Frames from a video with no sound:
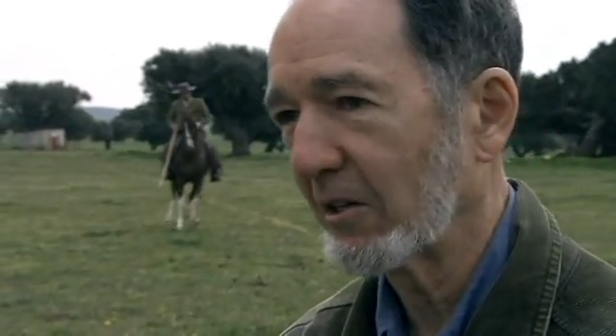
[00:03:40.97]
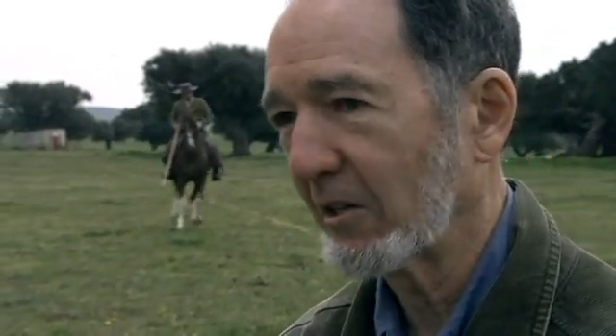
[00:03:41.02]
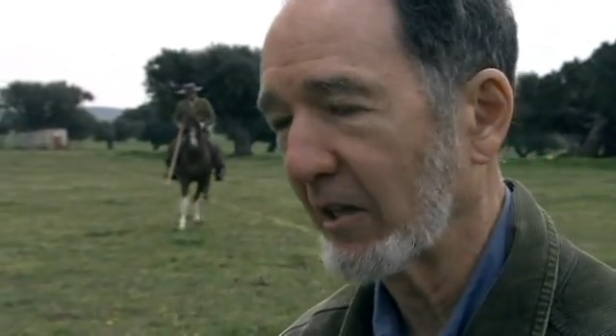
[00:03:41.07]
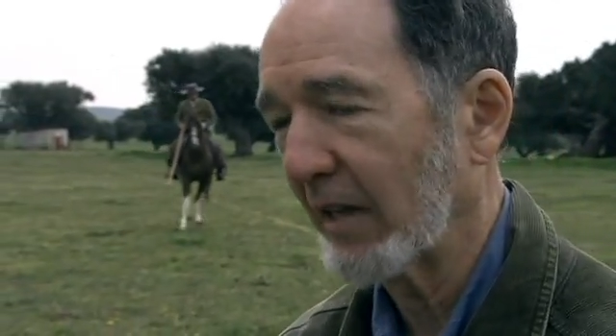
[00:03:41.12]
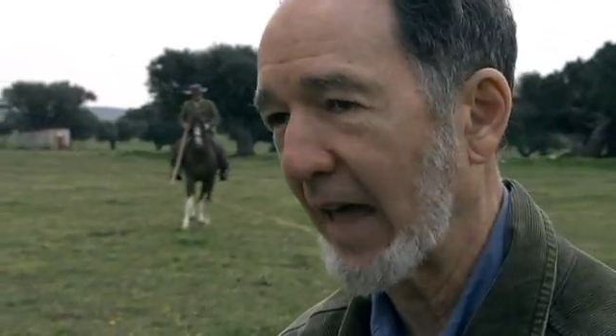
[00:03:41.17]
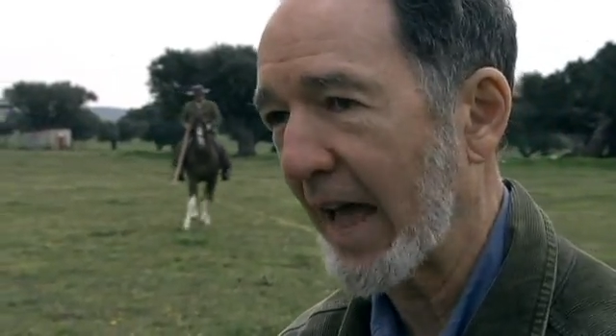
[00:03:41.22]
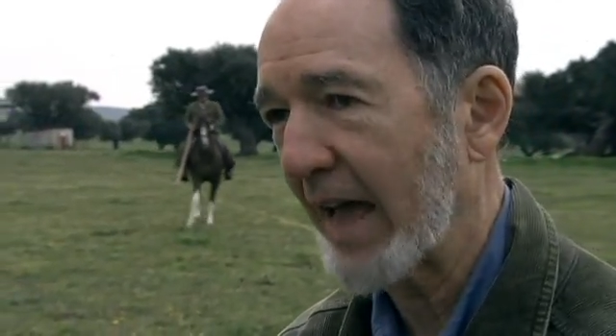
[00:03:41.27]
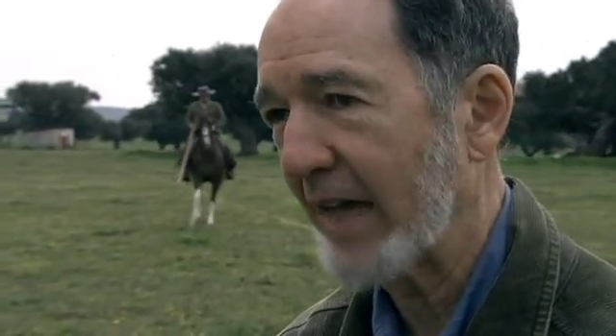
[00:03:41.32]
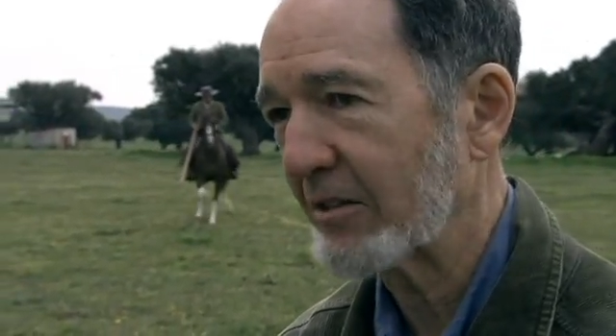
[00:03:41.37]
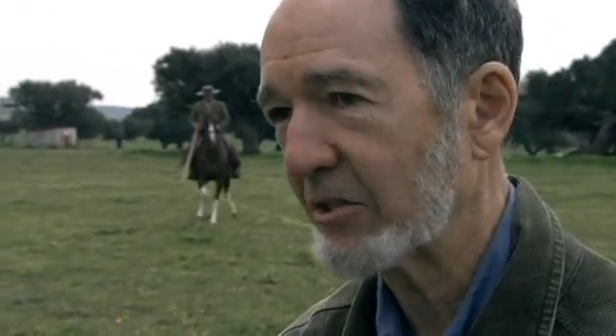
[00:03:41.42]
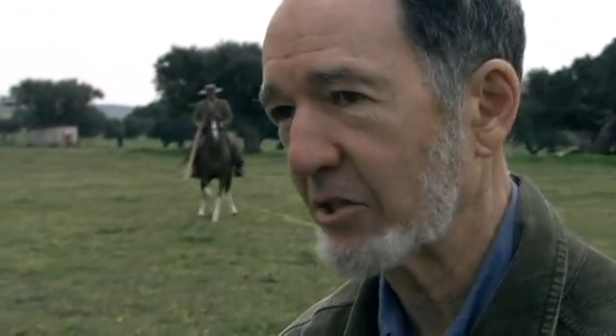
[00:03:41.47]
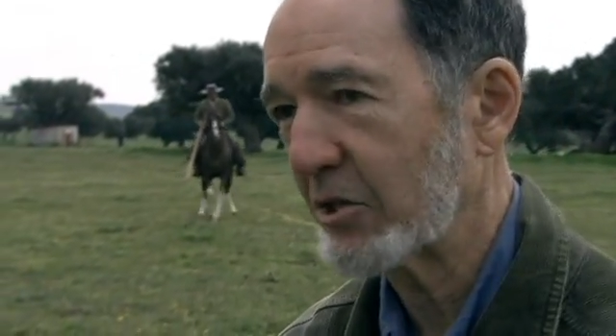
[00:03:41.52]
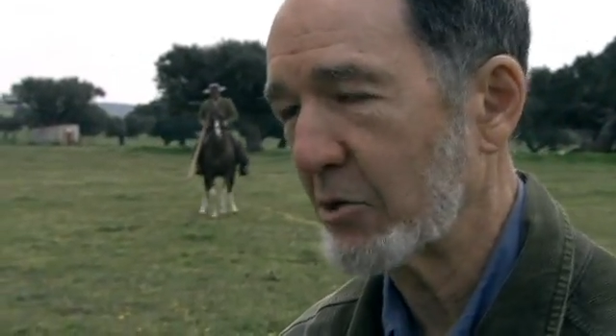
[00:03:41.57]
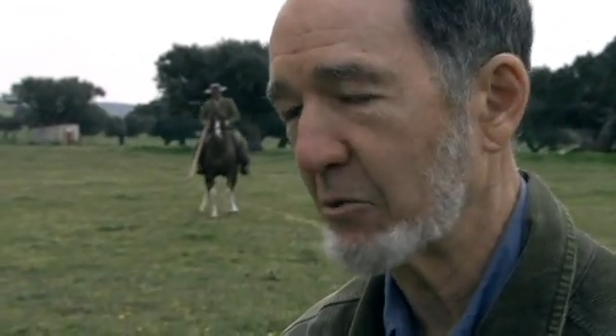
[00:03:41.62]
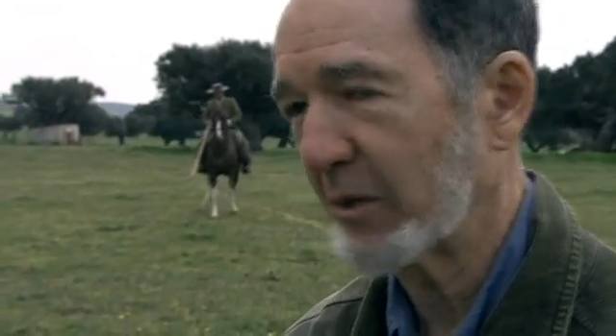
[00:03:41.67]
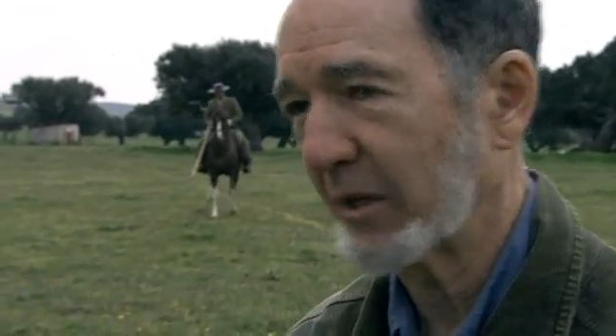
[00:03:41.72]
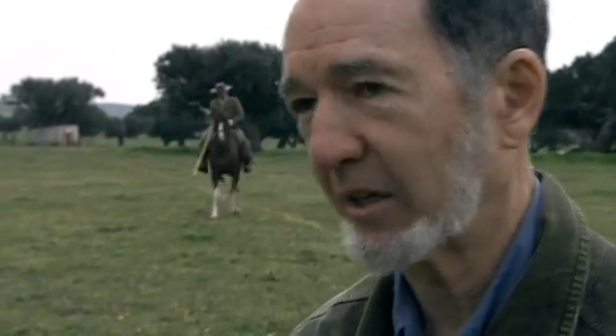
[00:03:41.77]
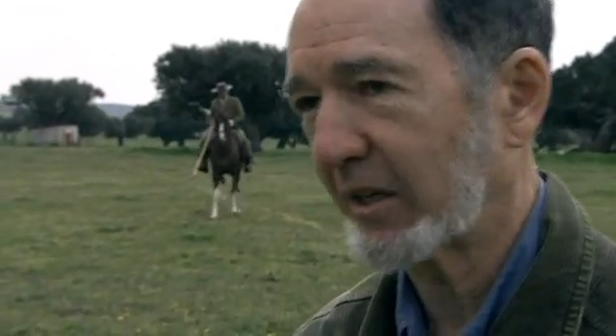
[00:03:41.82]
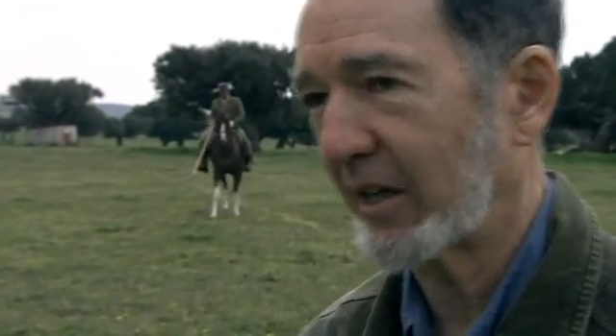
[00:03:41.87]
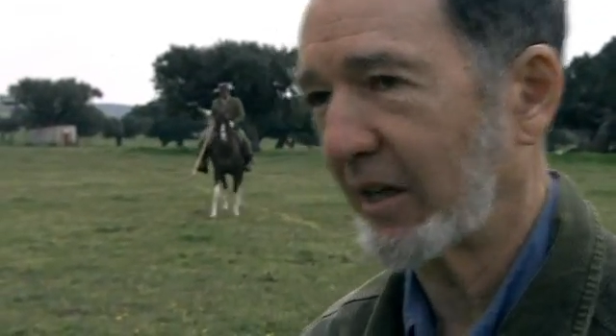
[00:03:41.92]
lance
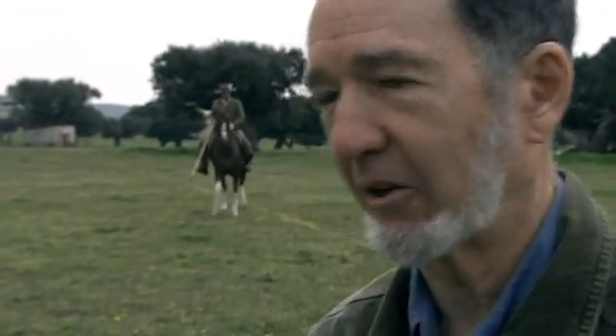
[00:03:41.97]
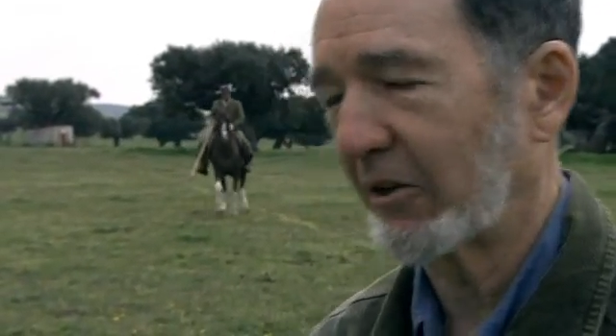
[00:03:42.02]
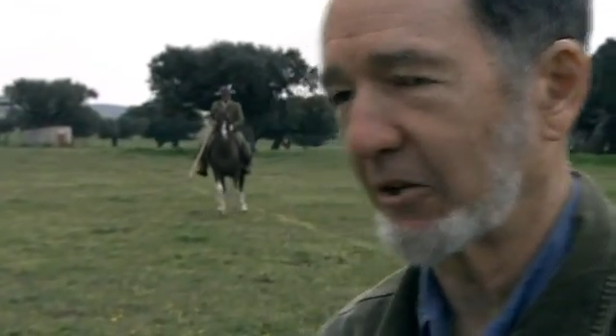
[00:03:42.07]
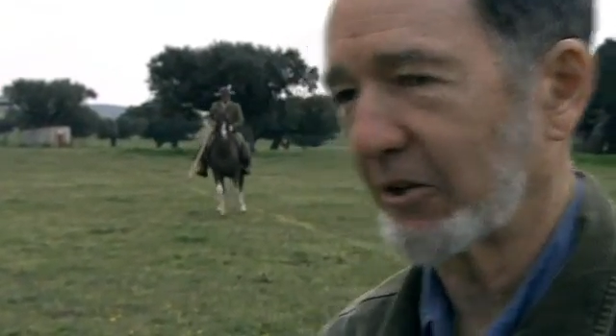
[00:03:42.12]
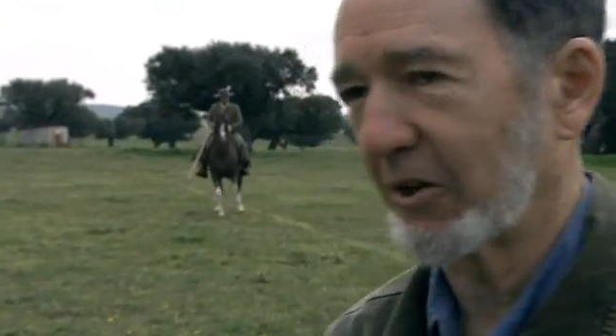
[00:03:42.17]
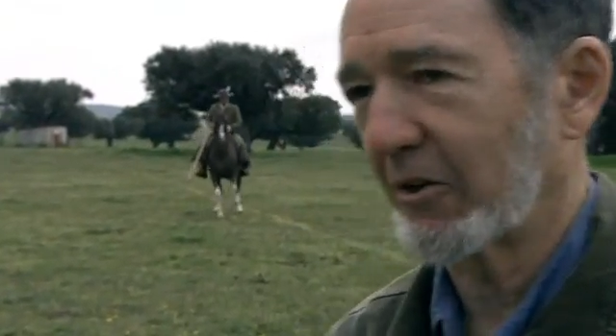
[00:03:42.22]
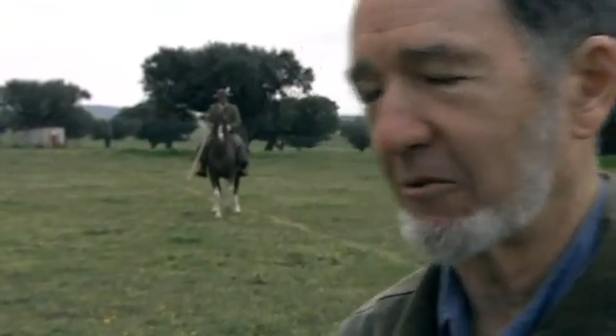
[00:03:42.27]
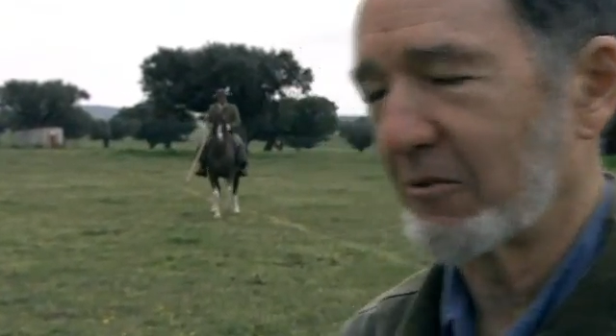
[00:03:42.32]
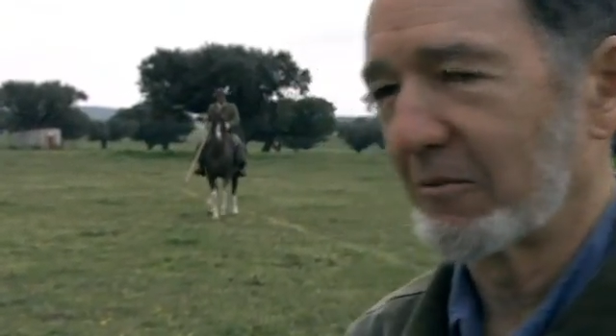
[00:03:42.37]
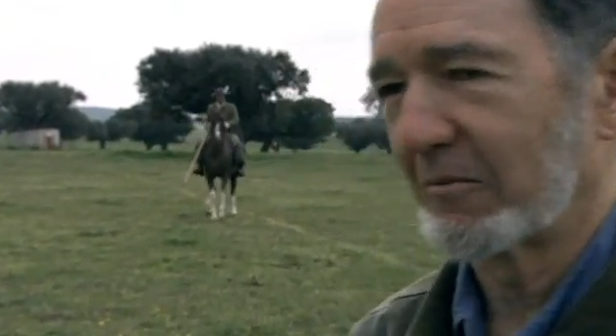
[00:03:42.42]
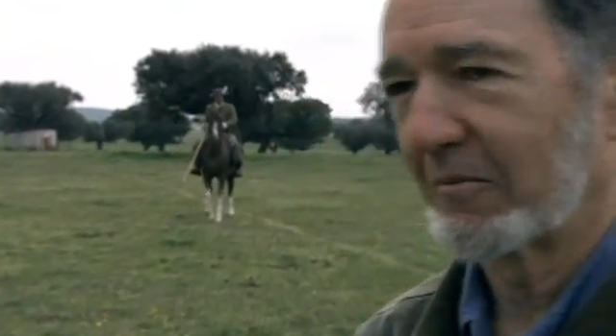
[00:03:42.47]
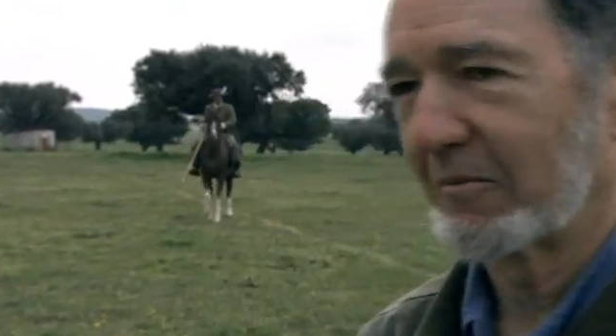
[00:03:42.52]
you and kill you.